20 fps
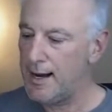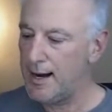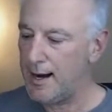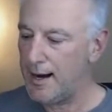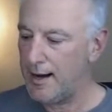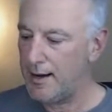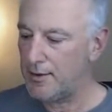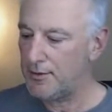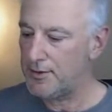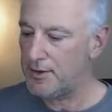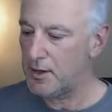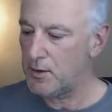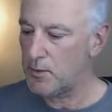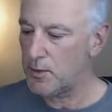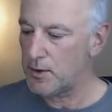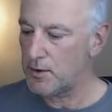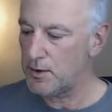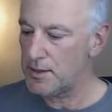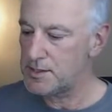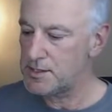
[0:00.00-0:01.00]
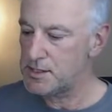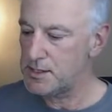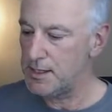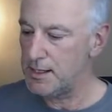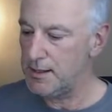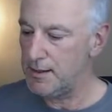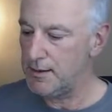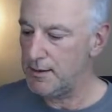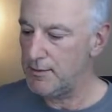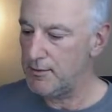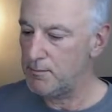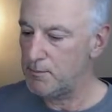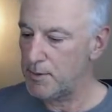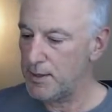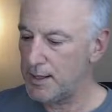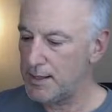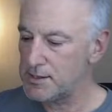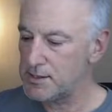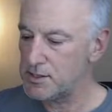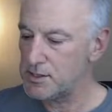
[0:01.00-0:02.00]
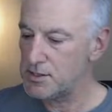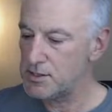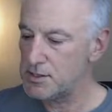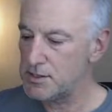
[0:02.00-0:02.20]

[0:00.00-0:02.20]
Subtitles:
I don't think we're going to see prices